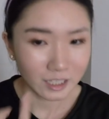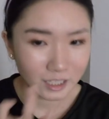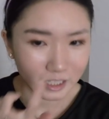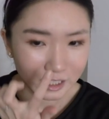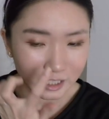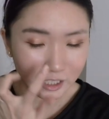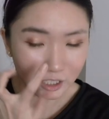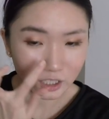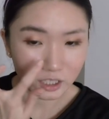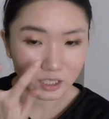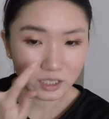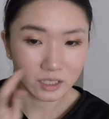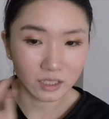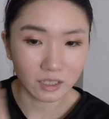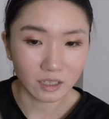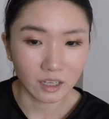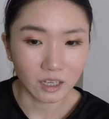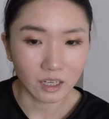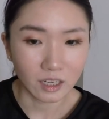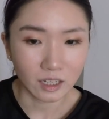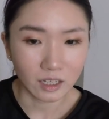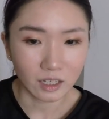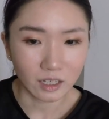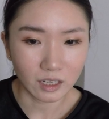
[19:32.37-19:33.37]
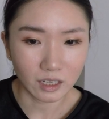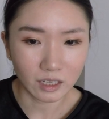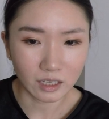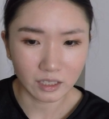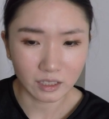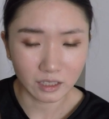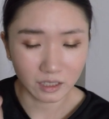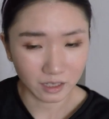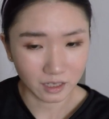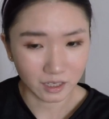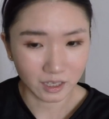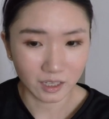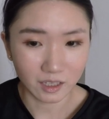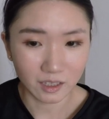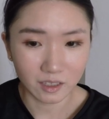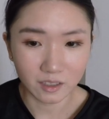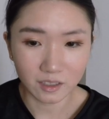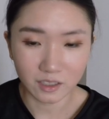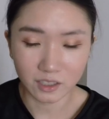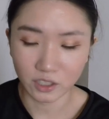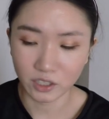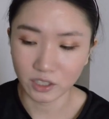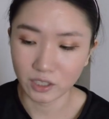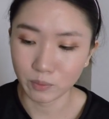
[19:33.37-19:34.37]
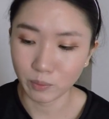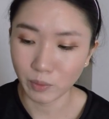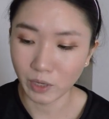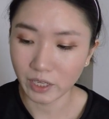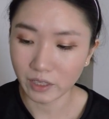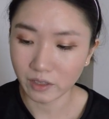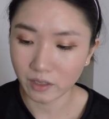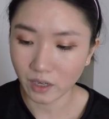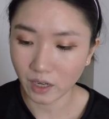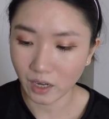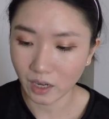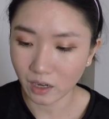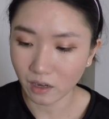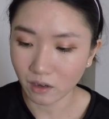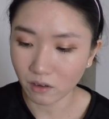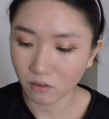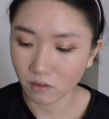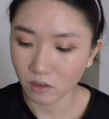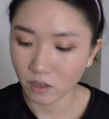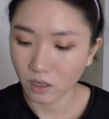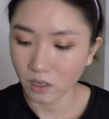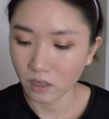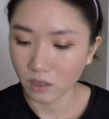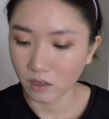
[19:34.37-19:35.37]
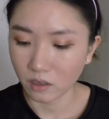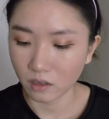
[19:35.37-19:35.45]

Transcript: It's just, the color is just blended out.